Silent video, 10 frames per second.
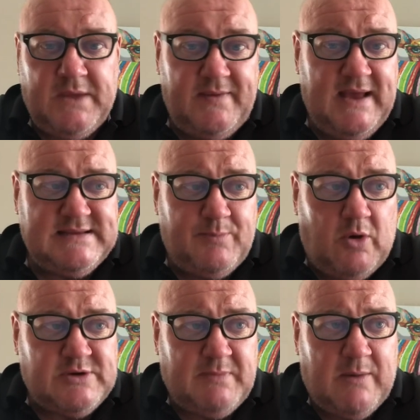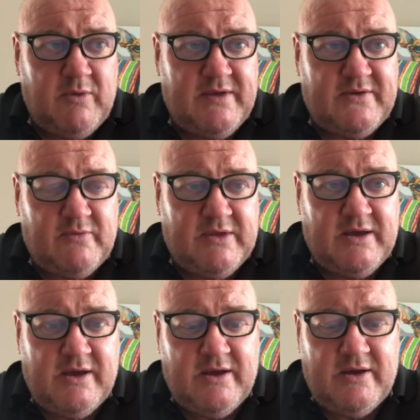and there's the postman with
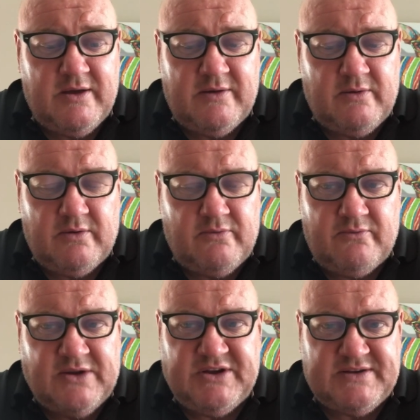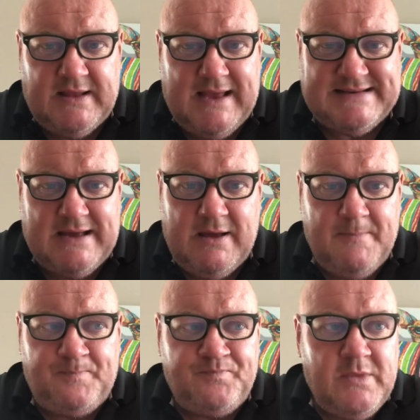a registered letter
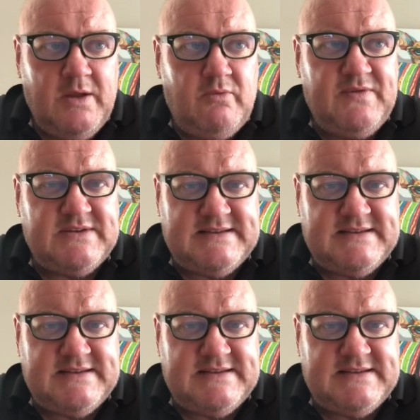with the